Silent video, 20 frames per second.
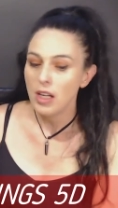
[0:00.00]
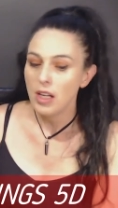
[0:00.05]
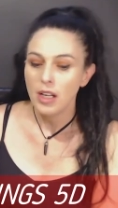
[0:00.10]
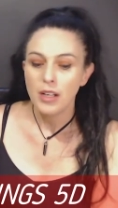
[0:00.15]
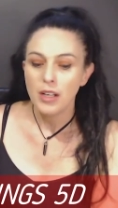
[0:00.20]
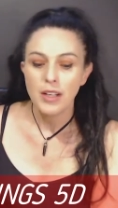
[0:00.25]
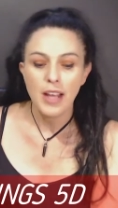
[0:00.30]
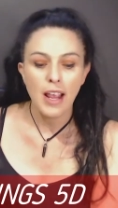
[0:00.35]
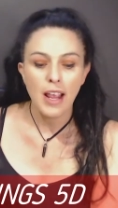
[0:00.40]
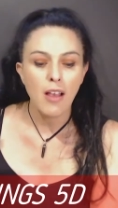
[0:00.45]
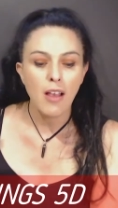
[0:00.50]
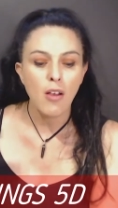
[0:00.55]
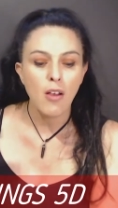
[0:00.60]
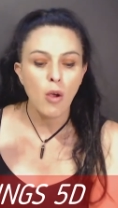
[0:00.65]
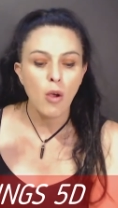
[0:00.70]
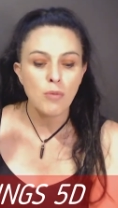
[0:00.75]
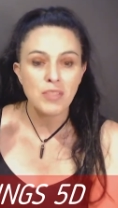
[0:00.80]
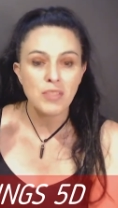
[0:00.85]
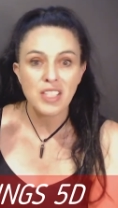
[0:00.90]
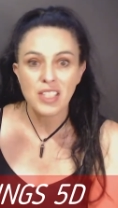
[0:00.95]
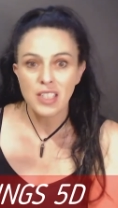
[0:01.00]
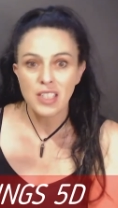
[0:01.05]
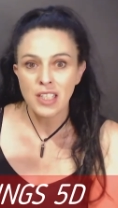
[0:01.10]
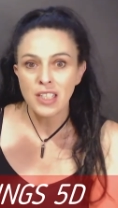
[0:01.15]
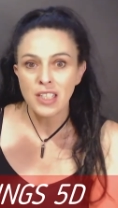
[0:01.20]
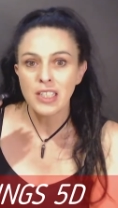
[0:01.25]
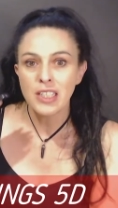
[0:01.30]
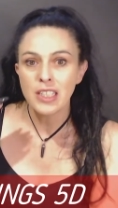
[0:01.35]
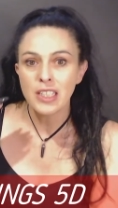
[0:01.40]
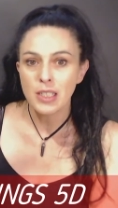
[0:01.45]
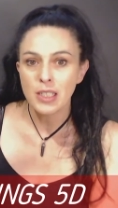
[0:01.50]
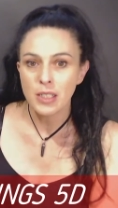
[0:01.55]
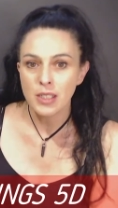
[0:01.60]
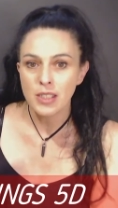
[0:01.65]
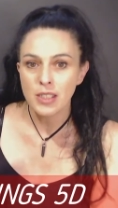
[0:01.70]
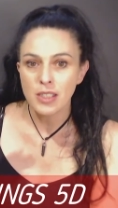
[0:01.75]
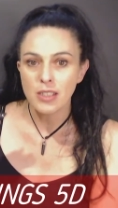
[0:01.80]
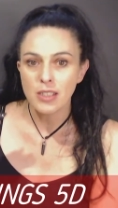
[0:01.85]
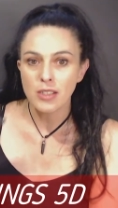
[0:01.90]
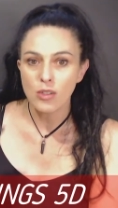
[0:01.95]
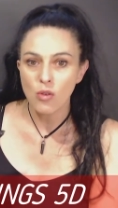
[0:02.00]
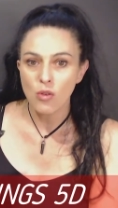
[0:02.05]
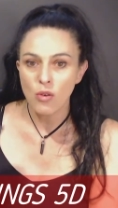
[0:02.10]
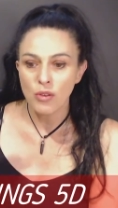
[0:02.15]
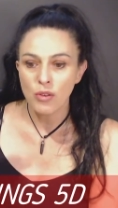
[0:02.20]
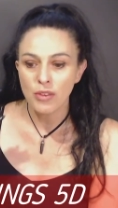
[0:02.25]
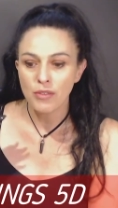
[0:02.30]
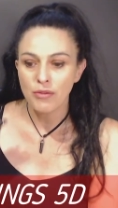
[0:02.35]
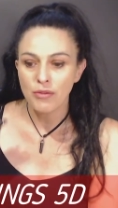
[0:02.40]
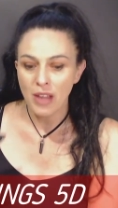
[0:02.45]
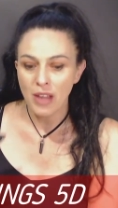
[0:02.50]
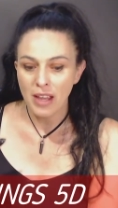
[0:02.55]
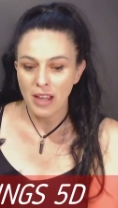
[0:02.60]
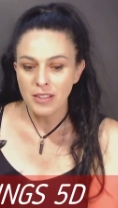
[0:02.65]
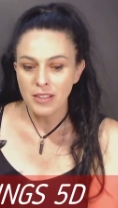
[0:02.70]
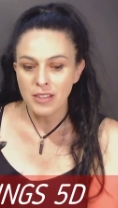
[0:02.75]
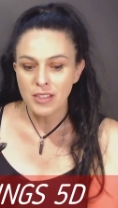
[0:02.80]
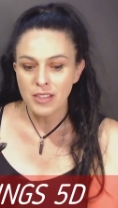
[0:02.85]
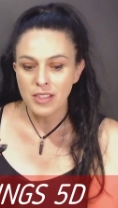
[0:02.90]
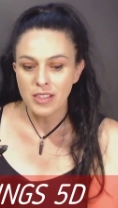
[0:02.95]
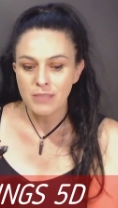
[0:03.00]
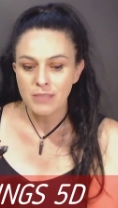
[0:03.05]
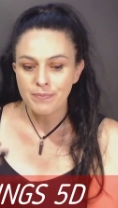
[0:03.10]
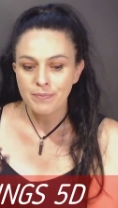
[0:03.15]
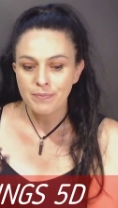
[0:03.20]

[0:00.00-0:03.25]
Now, I'm seeing the innocence on the face.